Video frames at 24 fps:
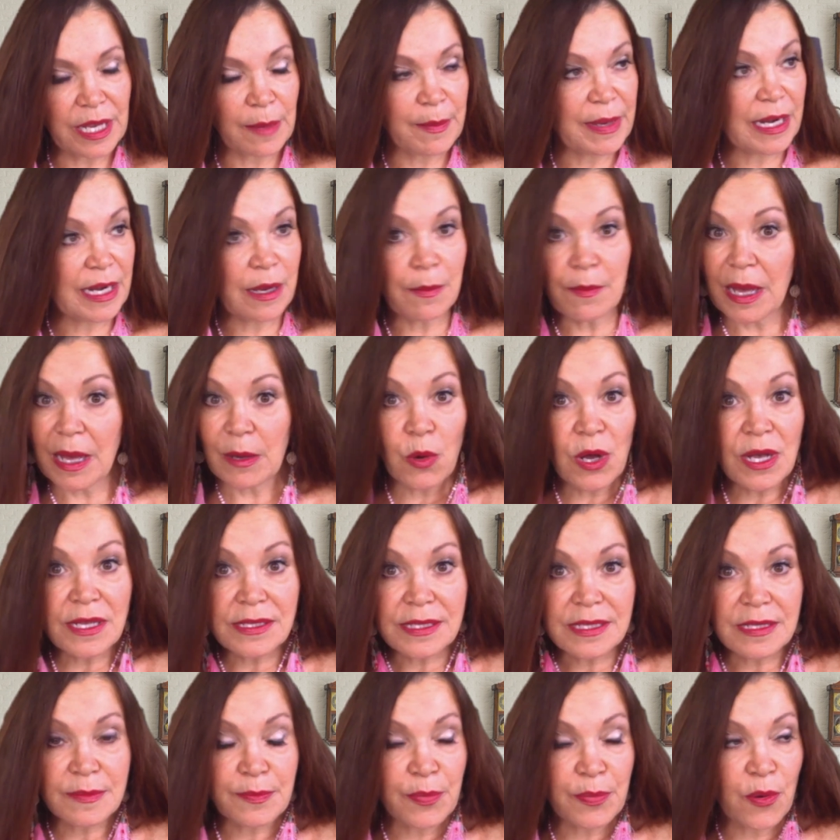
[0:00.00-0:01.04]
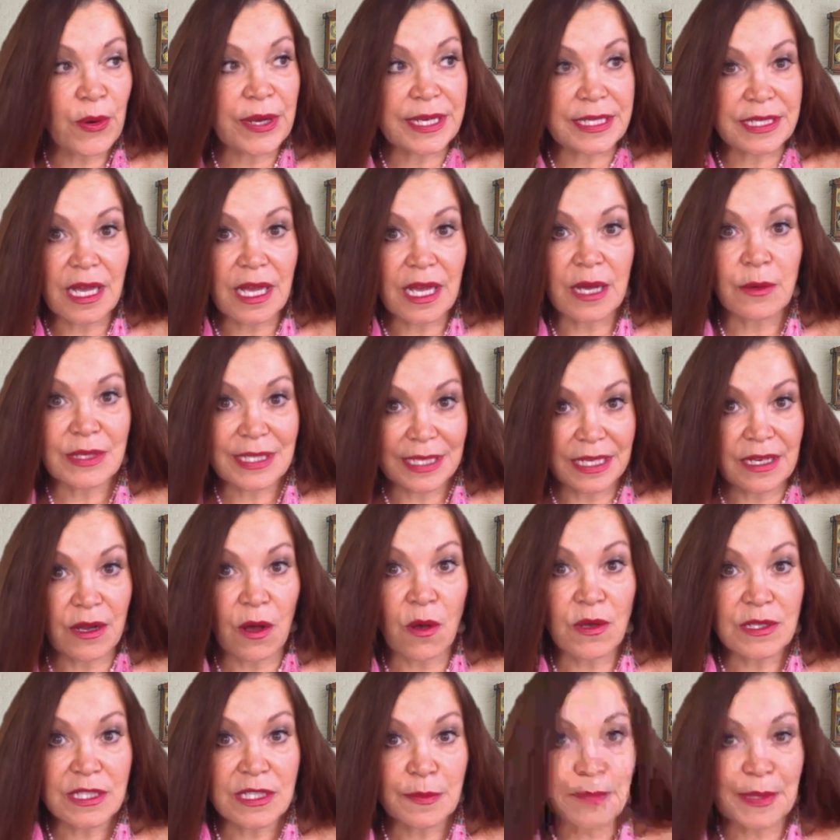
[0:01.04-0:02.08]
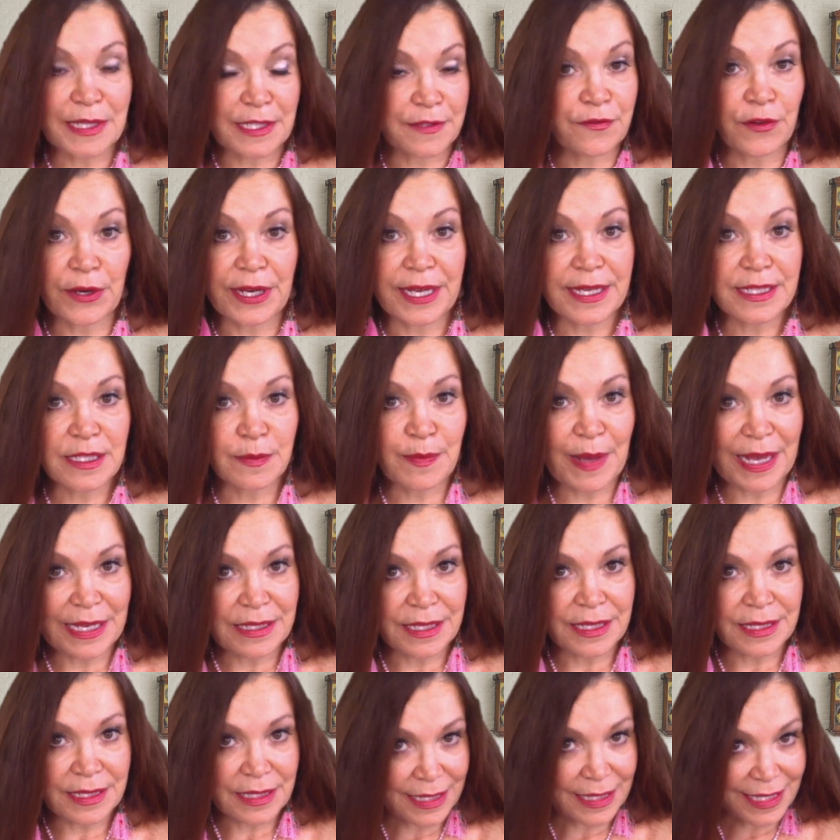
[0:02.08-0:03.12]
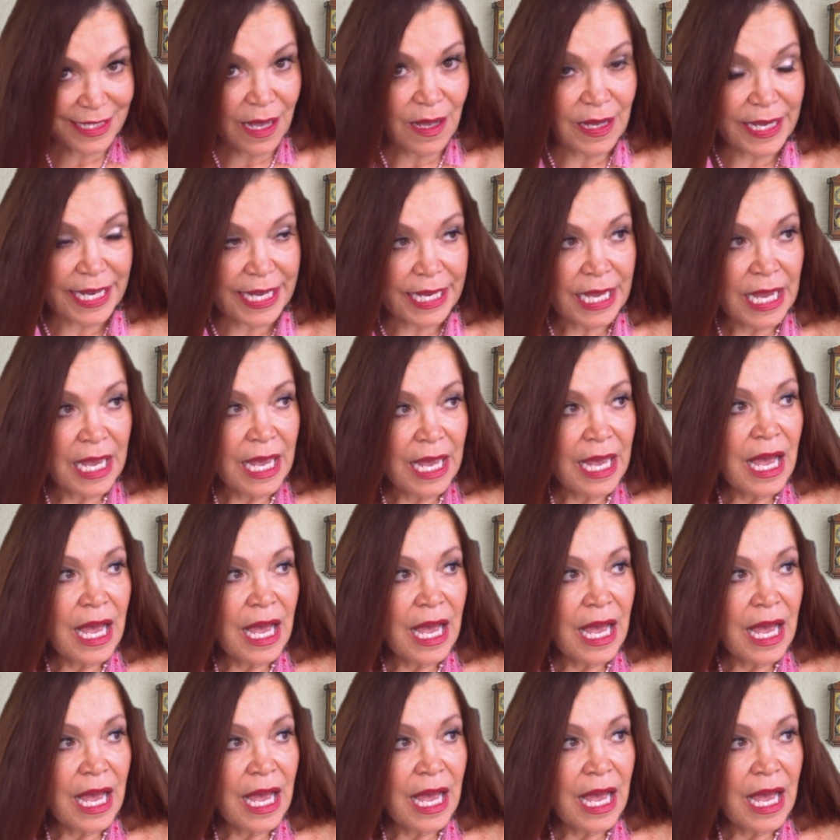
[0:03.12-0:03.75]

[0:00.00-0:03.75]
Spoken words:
I mean, at my worst point, I was in a hospice, fully expected to die.